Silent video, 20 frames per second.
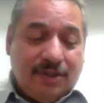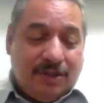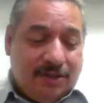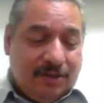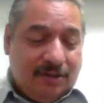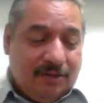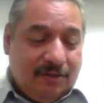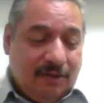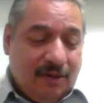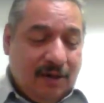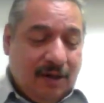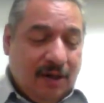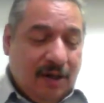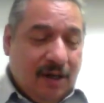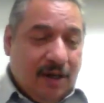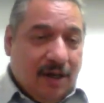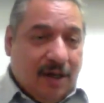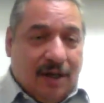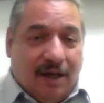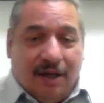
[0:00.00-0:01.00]
is
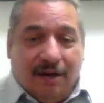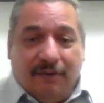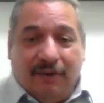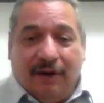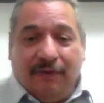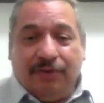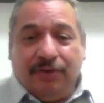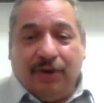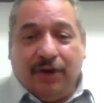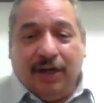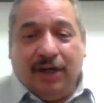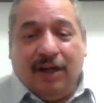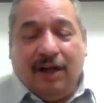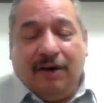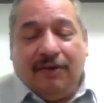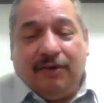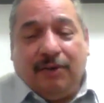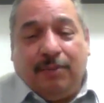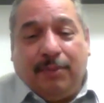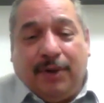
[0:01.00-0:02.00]
around
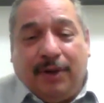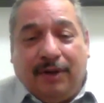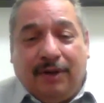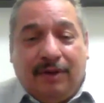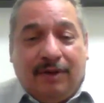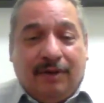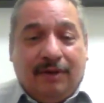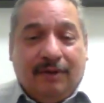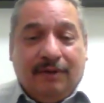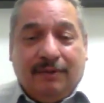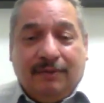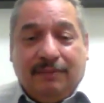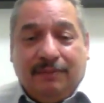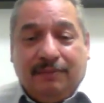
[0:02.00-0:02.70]
$30 a month.